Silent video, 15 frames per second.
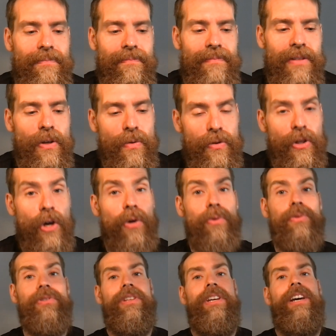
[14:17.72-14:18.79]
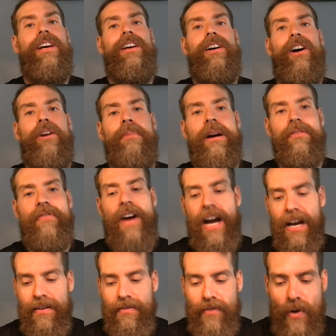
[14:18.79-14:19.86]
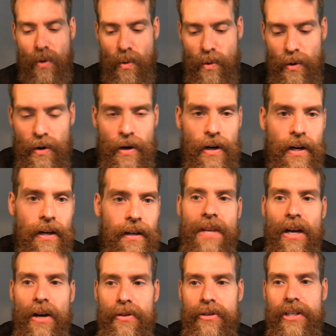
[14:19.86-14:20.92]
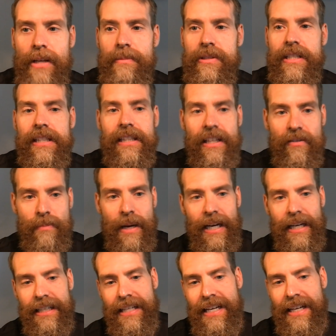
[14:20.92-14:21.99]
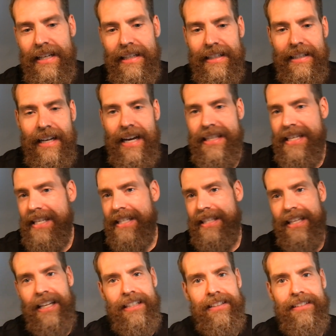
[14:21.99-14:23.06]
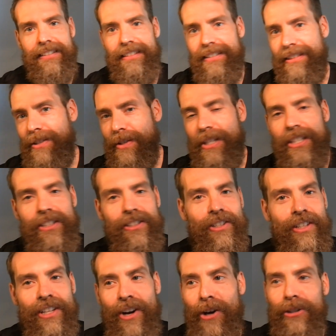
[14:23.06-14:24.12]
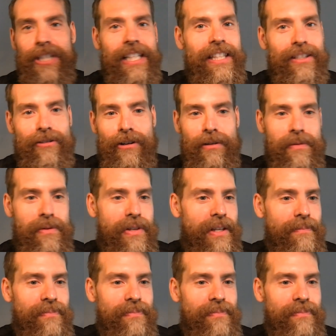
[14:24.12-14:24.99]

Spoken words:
So those are my 5 core health tips to live by. I think that you can all take this and run with it.